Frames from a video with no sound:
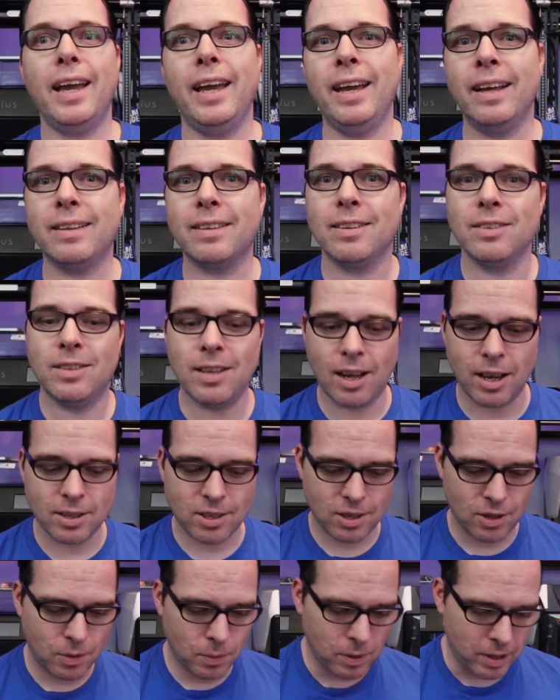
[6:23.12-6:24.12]
it
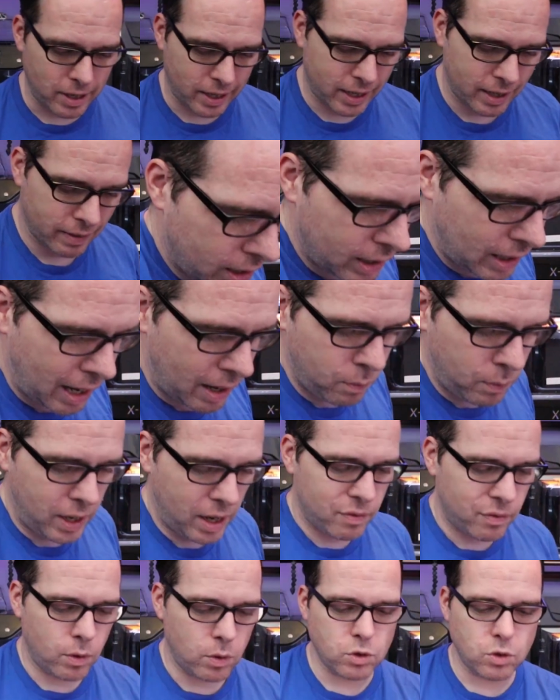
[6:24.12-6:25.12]
does work. And then we
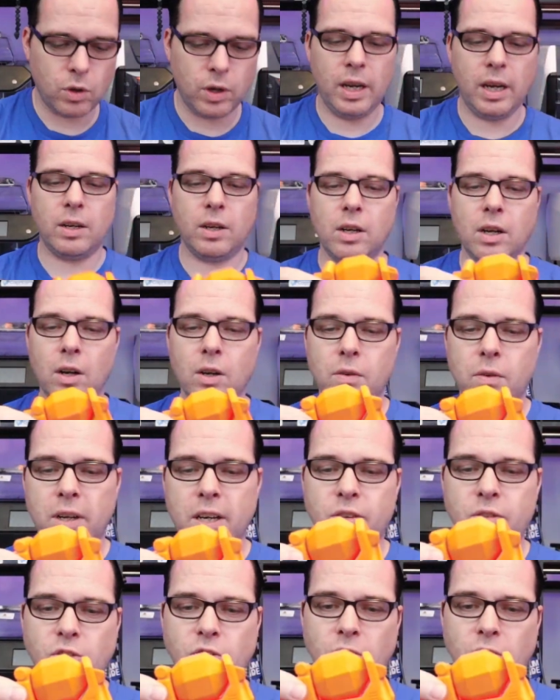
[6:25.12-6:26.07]
have also here the concrete